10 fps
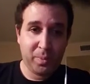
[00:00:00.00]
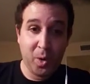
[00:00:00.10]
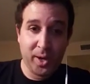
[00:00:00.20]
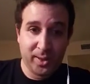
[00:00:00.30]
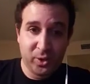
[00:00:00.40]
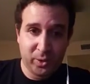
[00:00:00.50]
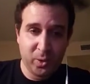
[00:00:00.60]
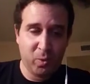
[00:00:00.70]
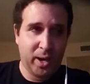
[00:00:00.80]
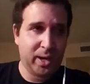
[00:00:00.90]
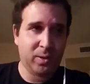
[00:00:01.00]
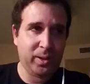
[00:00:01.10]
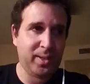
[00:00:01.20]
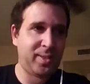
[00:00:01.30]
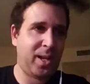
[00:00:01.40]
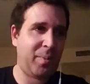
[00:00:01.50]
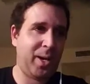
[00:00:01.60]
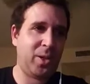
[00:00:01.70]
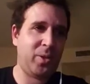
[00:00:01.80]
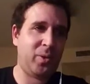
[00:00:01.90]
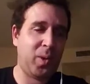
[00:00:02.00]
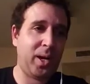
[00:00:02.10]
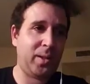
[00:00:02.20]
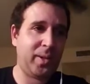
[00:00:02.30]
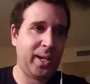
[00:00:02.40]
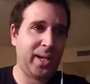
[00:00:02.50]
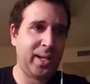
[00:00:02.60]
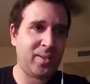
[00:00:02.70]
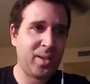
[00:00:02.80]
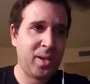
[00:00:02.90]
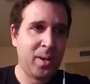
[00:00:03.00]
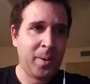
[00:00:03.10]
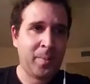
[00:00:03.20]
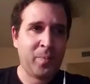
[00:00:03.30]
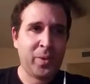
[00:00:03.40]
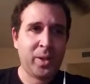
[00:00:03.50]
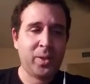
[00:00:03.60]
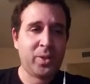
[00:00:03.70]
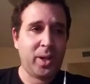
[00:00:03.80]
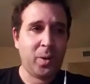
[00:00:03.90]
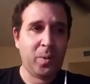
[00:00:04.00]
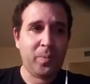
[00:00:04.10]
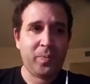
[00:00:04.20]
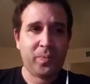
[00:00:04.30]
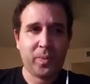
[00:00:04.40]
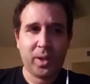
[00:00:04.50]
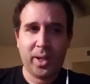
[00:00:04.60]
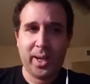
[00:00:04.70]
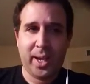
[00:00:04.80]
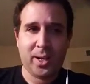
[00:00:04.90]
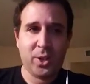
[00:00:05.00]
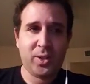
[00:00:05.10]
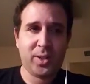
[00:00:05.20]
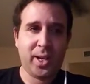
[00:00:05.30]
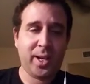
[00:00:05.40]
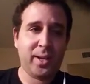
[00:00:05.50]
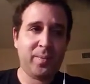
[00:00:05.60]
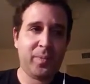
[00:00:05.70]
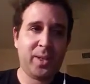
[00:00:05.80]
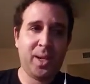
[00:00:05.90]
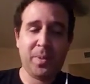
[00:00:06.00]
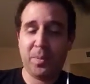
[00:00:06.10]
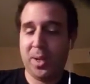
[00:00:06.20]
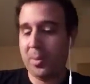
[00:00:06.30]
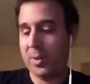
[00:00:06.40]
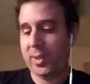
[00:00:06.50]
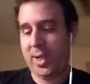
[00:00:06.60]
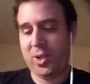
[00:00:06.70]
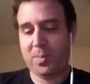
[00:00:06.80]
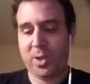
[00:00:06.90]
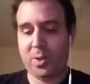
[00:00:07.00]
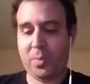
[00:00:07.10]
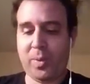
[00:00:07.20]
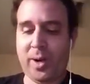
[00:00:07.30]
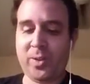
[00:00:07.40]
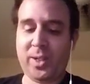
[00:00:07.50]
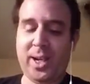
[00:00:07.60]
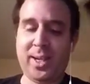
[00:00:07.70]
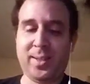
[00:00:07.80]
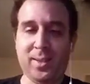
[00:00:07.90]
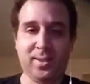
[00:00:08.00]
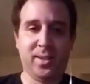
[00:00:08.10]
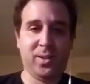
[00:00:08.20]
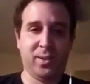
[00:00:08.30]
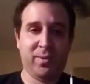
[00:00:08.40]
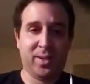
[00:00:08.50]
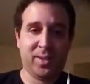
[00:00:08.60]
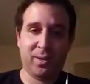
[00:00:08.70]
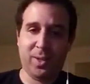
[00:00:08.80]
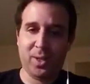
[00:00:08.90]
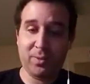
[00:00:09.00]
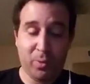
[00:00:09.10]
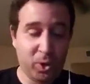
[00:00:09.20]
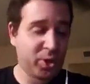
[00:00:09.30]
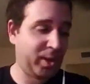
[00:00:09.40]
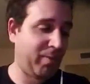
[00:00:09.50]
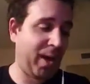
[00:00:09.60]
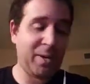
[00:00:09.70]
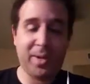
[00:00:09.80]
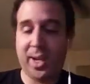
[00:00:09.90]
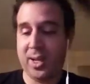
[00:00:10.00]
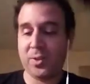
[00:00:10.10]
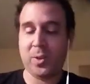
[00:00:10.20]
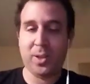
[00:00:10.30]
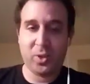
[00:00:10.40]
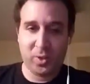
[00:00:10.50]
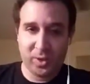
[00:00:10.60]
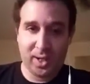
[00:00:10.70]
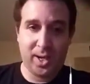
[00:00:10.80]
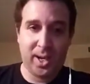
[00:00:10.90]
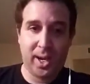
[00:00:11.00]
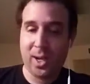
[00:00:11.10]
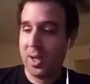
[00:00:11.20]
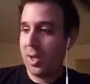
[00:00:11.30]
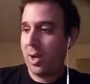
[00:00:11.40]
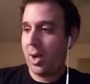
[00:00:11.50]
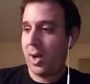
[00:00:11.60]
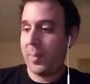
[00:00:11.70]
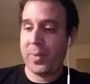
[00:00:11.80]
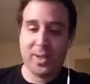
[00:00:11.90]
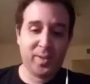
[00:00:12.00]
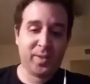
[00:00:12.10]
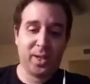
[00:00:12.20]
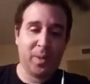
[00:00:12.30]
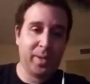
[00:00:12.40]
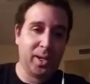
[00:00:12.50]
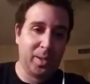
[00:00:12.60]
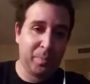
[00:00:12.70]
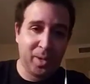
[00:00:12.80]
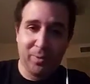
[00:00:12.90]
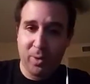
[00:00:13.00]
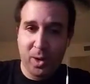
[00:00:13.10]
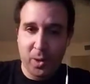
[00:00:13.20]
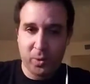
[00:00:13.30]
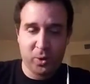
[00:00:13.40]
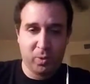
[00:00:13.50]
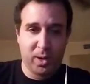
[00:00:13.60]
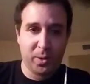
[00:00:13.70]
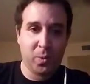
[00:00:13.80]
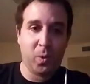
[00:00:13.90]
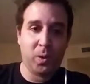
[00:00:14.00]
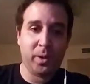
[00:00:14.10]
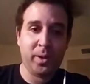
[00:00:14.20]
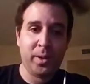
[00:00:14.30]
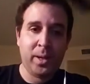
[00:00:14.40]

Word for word: promoting this through radical Islam, mind you, as well. Okay, guys? So, again, just uh, keep the people in Egypt in your prayers, guys, as these festivities, unfortunately, have had to be canceled. Easter Sunday um, is coming up. Pray for all those around the world.